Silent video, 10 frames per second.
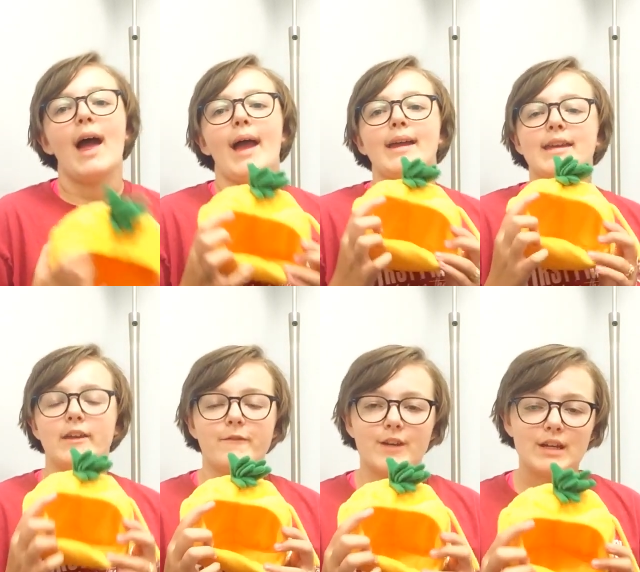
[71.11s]
I
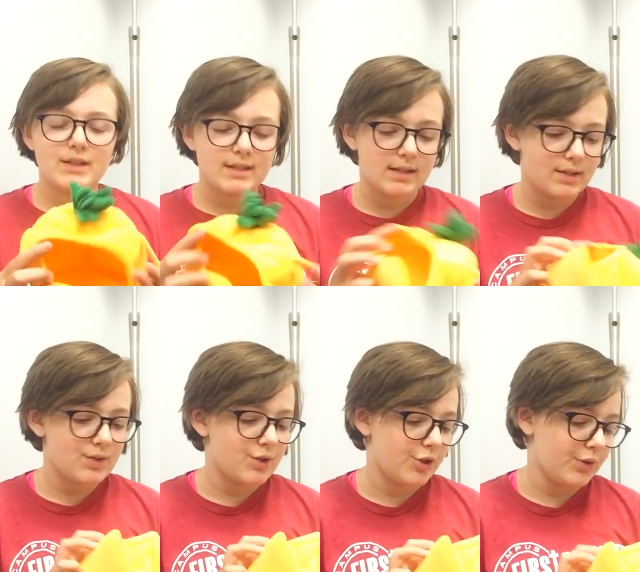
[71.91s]
give it
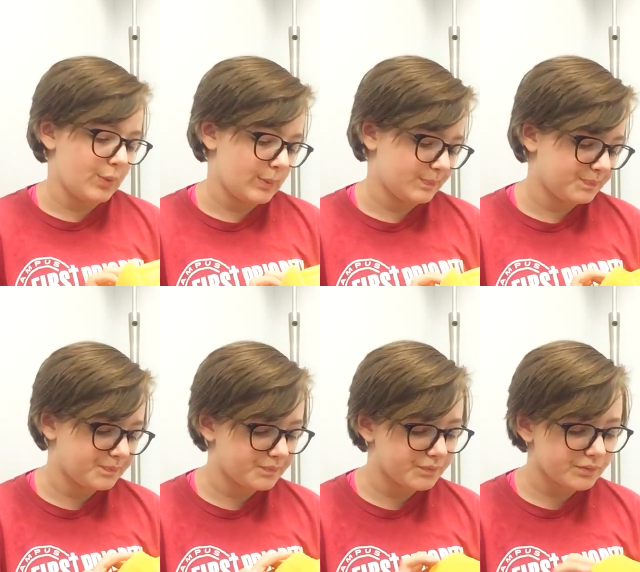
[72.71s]
to
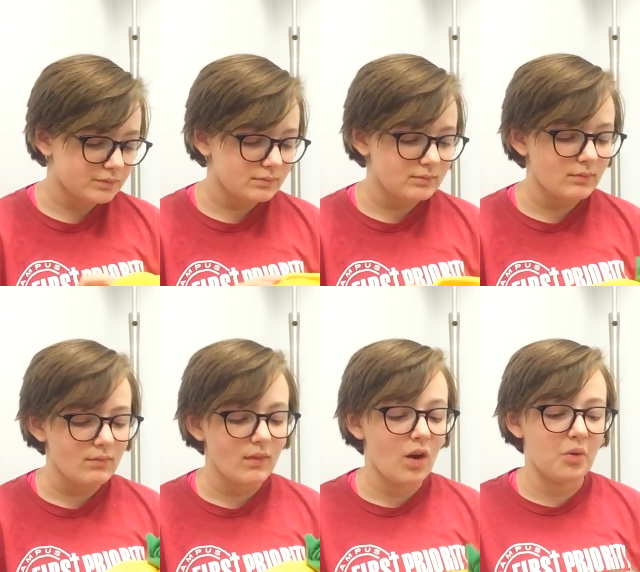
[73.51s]

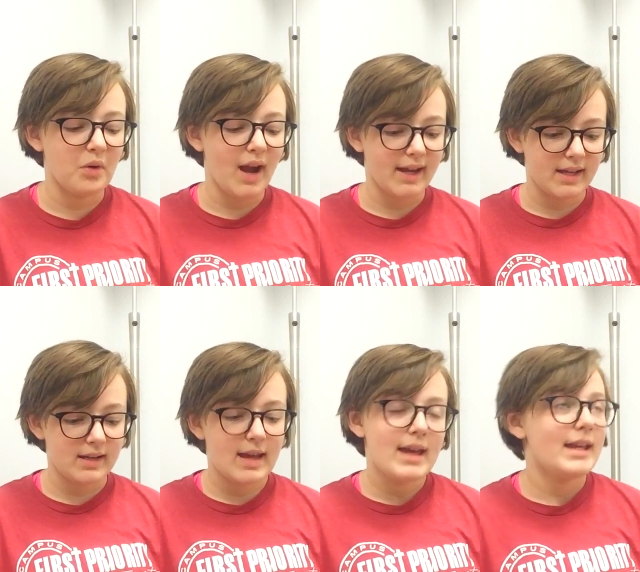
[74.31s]
Orion.